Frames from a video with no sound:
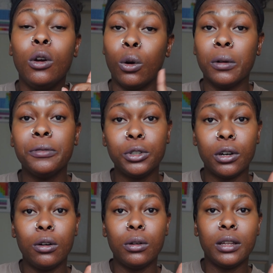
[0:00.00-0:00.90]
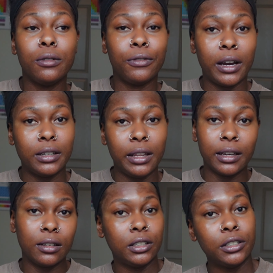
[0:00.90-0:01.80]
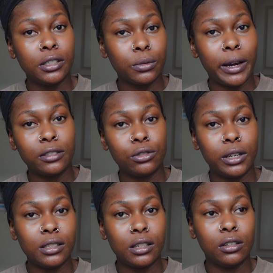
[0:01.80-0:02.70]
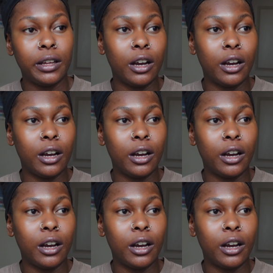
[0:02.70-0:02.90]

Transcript: or if you go and you find like a clearance rack dress and you're like,